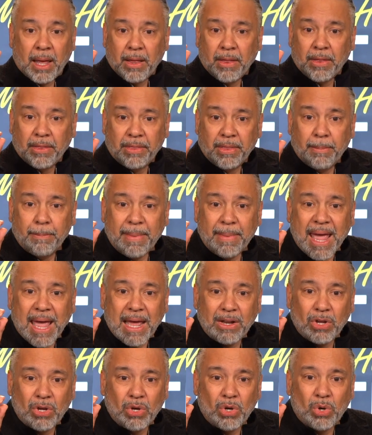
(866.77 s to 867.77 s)
the man
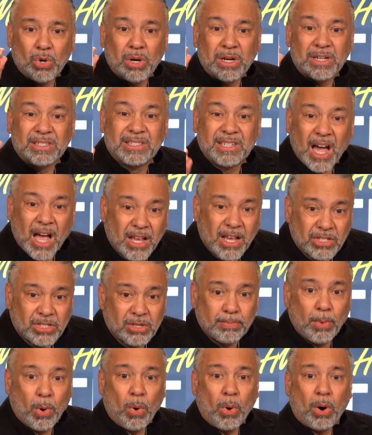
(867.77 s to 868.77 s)
who does
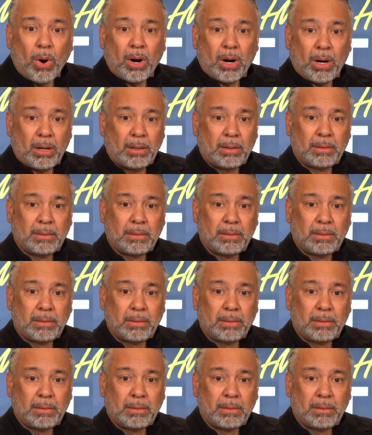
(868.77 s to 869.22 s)
more,